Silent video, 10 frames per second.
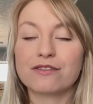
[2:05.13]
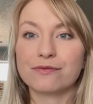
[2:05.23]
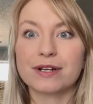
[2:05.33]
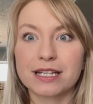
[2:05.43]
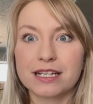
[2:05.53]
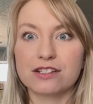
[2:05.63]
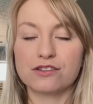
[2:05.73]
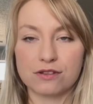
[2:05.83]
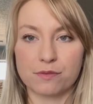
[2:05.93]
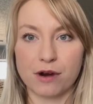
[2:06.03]
really can
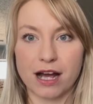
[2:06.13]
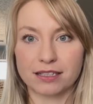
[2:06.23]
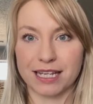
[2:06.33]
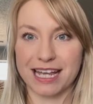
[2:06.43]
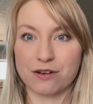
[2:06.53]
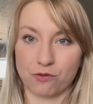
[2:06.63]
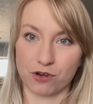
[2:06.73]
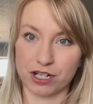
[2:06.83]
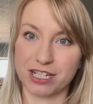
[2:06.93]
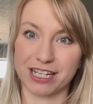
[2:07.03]
do to broccoli in
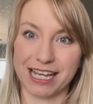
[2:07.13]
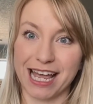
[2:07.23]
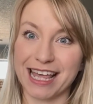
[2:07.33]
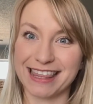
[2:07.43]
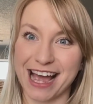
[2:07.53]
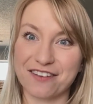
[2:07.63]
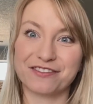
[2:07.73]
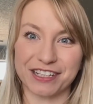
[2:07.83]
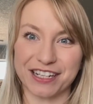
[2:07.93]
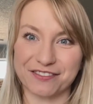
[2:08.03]
order to get that
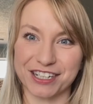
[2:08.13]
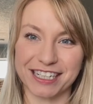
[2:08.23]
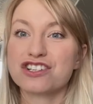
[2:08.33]
flavor.